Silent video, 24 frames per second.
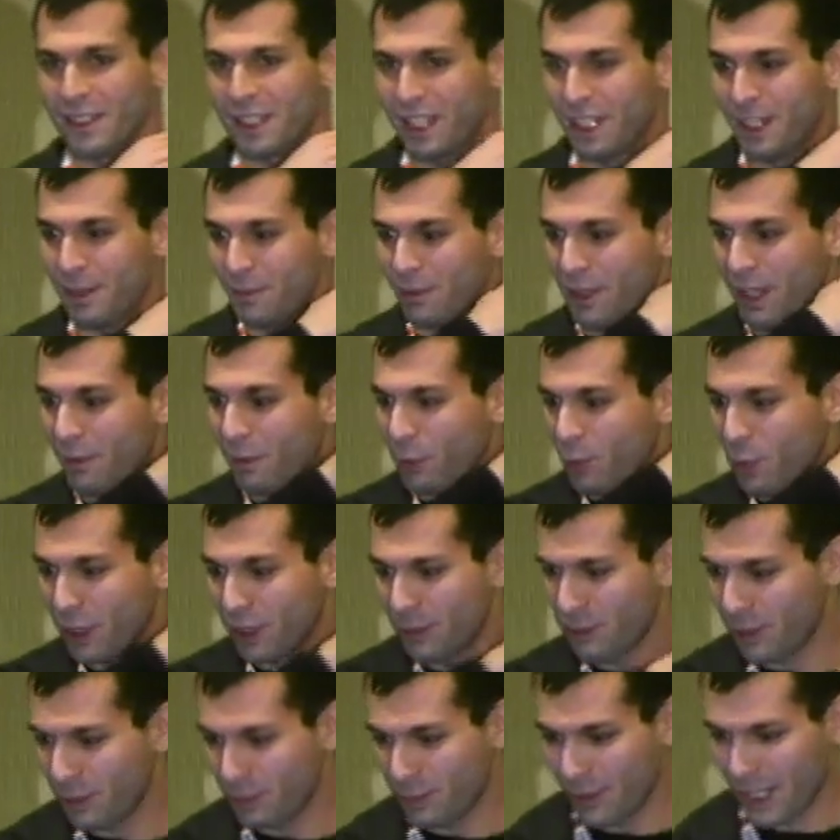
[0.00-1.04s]
have
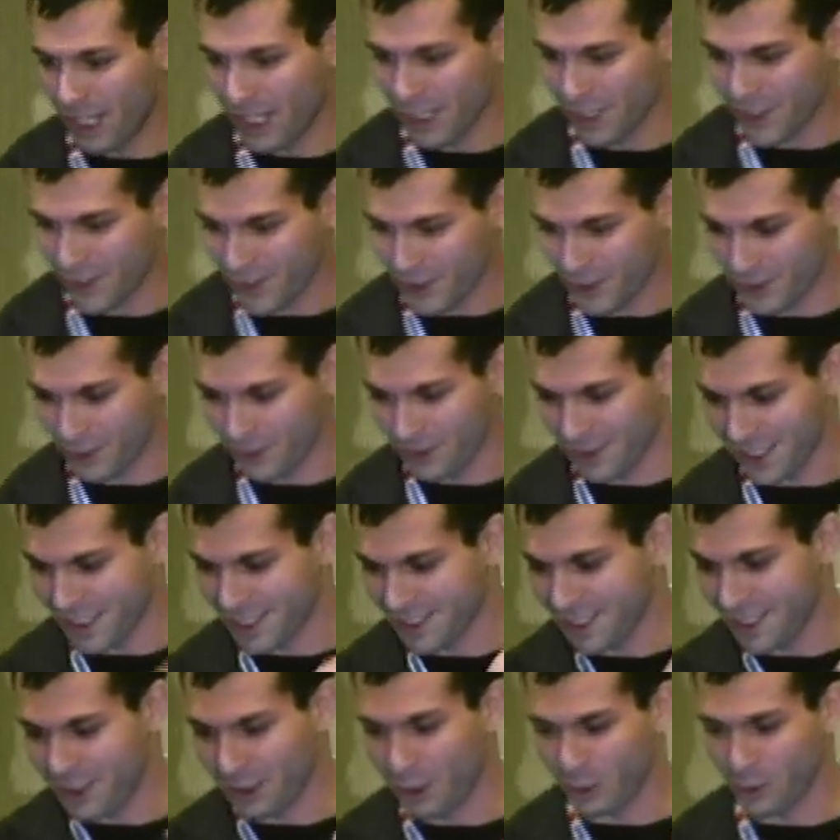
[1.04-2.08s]
already been patched. So like I
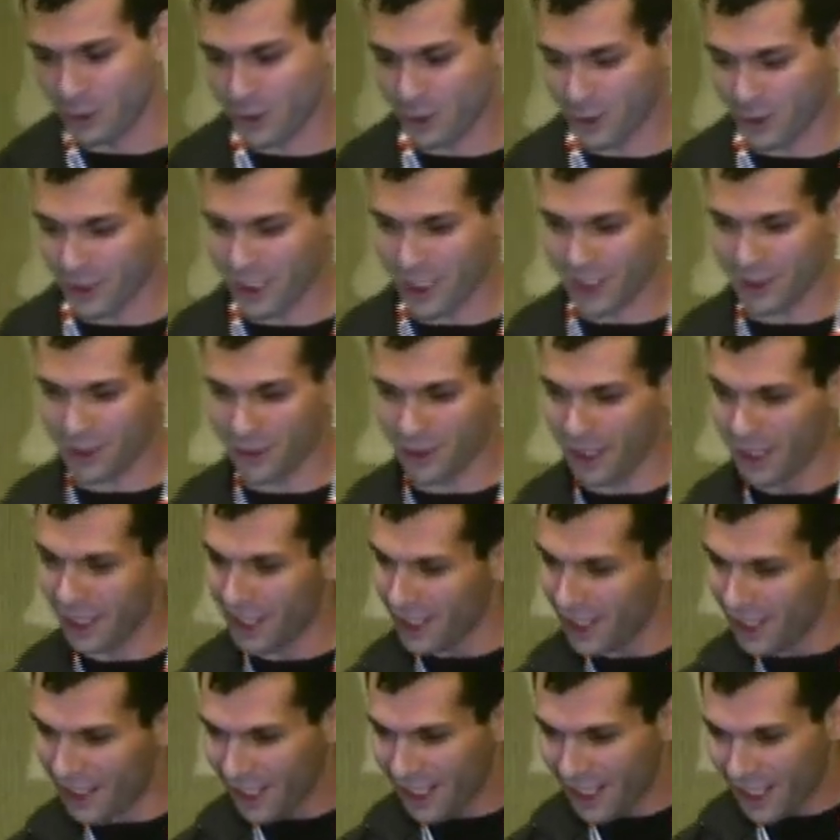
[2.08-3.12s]
said, no 0 days today.
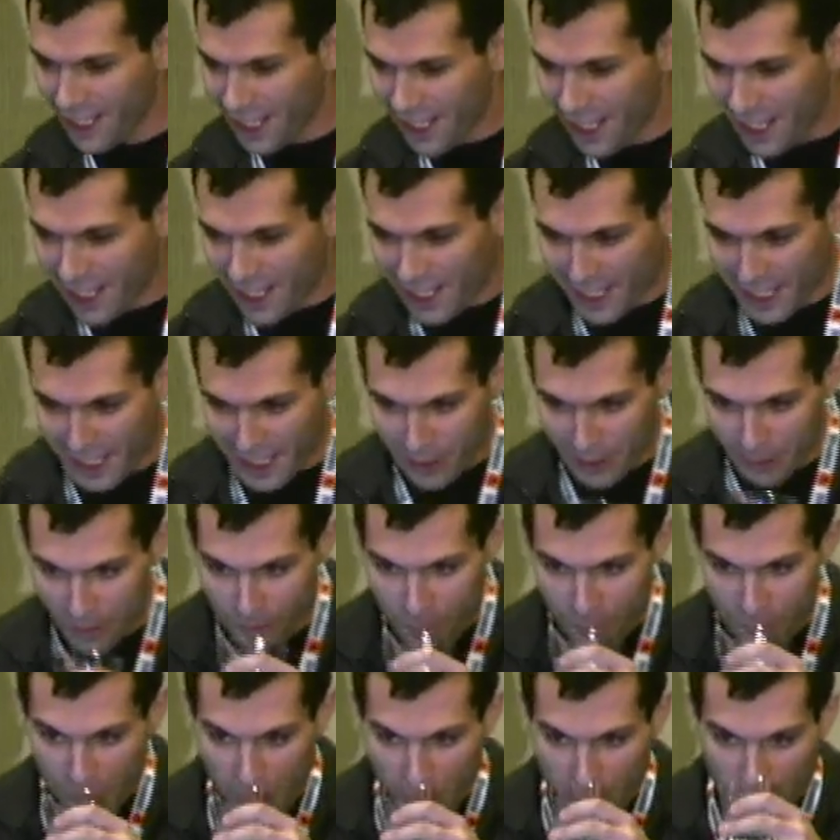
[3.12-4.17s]

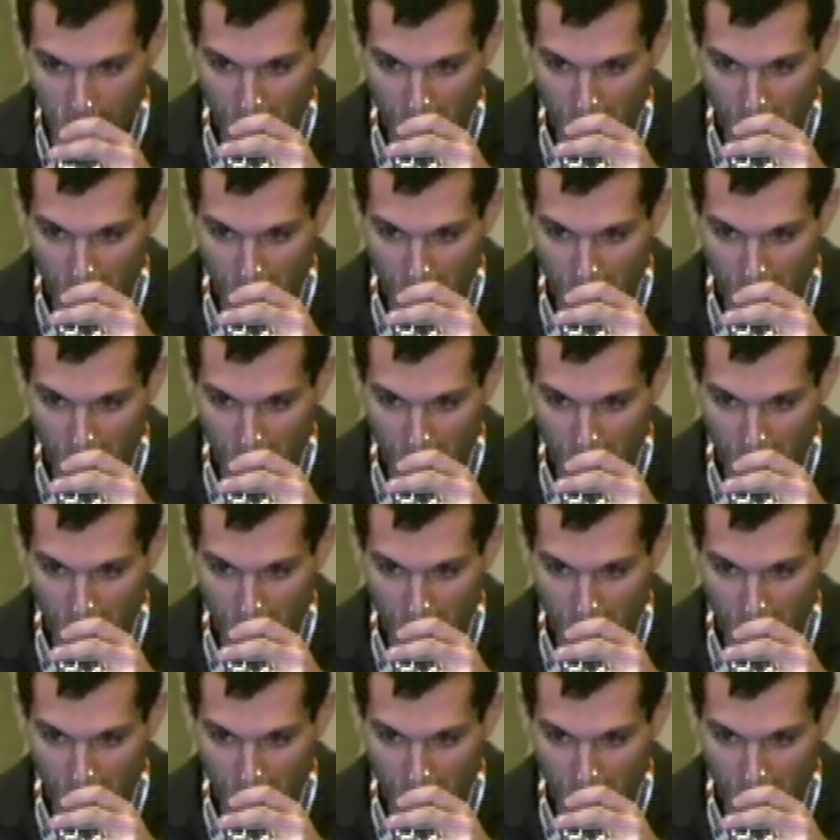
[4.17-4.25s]
All